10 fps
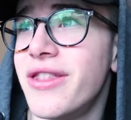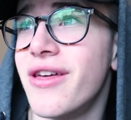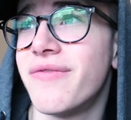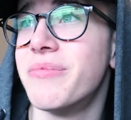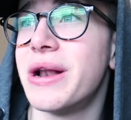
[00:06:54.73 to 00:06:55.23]

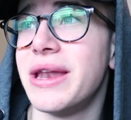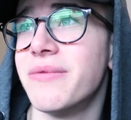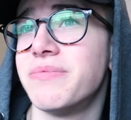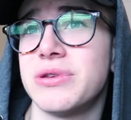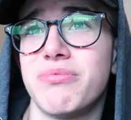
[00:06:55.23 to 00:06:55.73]
enough money
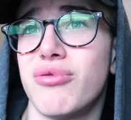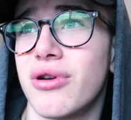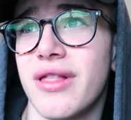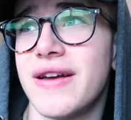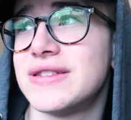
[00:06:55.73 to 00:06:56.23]
to
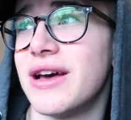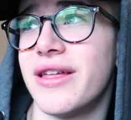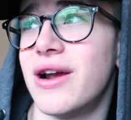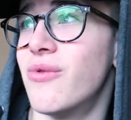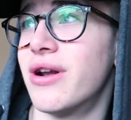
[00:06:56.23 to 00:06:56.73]
support a
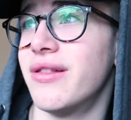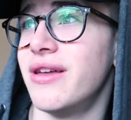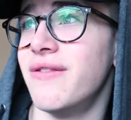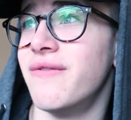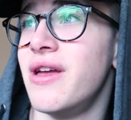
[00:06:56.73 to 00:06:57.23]
lifestyle that I want to
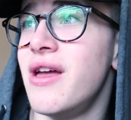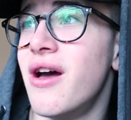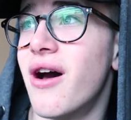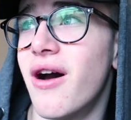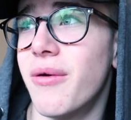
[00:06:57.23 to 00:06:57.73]
live
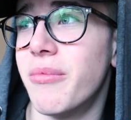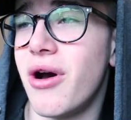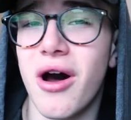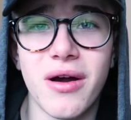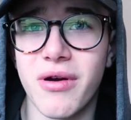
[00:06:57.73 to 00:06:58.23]
um,
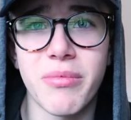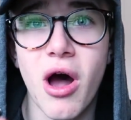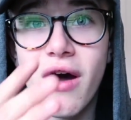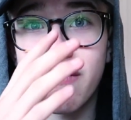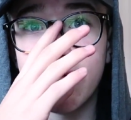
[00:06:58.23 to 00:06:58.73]
off,
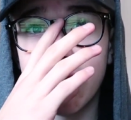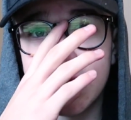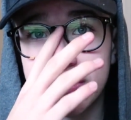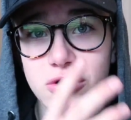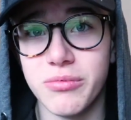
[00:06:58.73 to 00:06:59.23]
off of
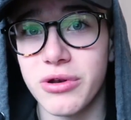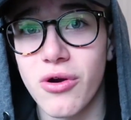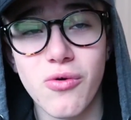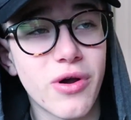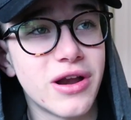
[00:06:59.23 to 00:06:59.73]
YouTube.
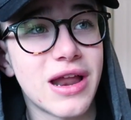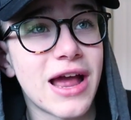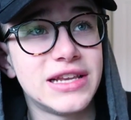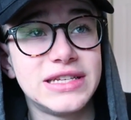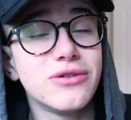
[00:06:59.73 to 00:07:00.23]
Nowhere,
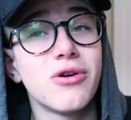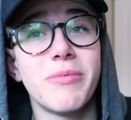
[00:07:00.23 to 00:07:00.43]
I still